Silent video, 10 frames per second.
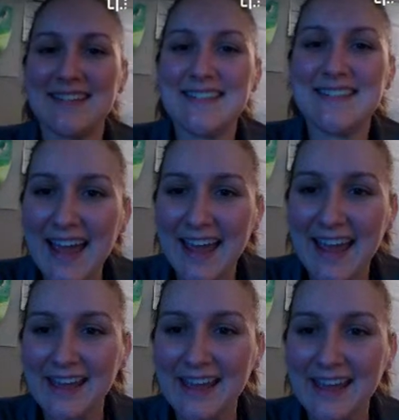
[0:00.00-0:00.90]

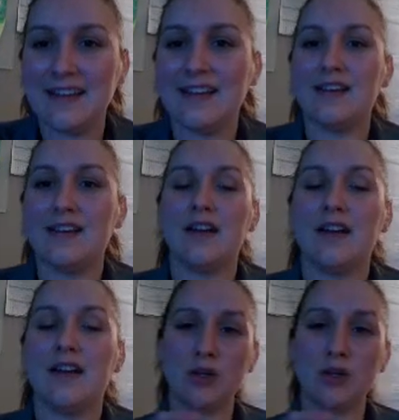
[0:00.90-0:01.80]
Today,
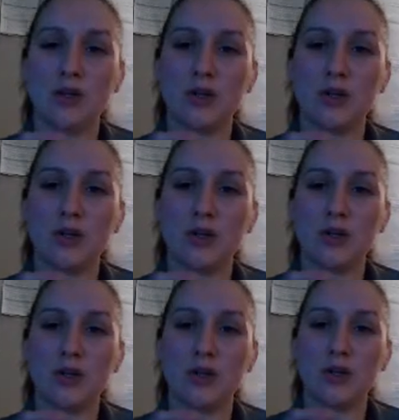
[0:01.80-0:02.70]
your question
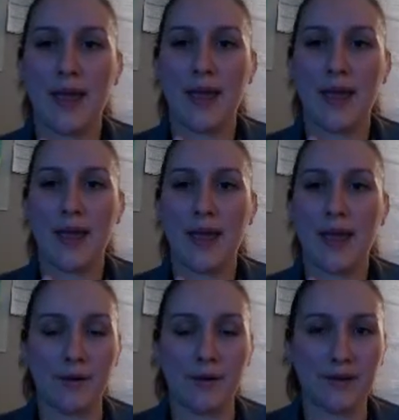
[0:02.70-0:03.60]
is in
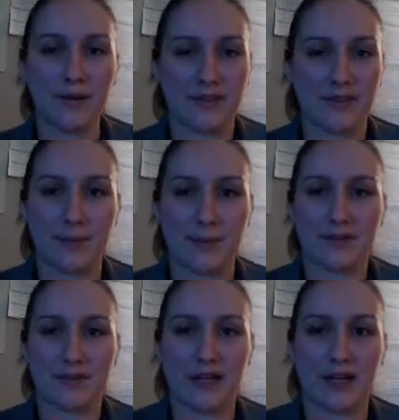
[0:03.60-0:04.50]
bold at the top of the
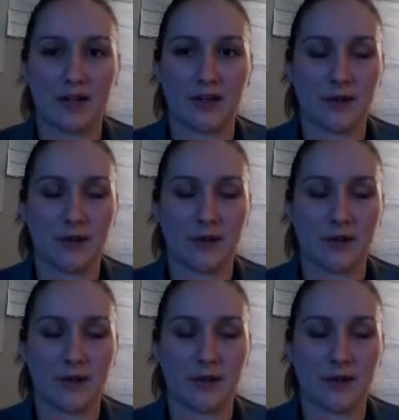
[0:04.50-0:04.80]
screen.